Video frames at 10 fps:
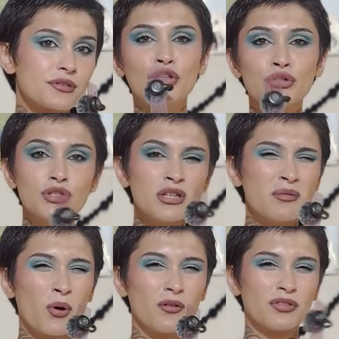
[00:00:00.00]
Usually
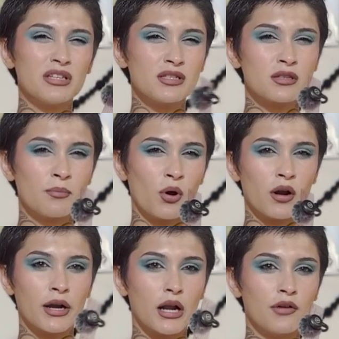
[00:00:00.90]
this is the
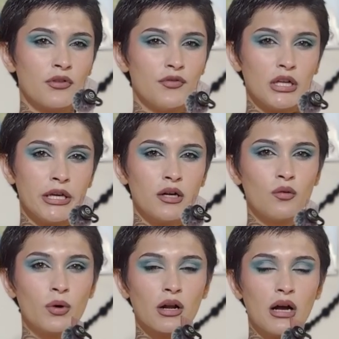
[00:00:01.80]
part of the video
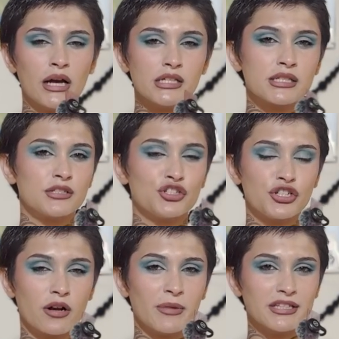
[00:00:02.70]
where I
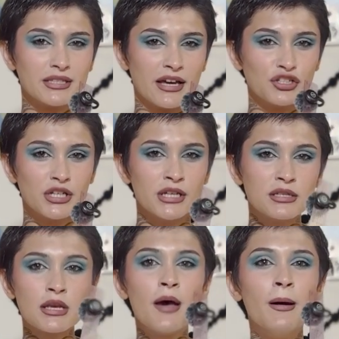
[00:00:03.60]
share my sketches,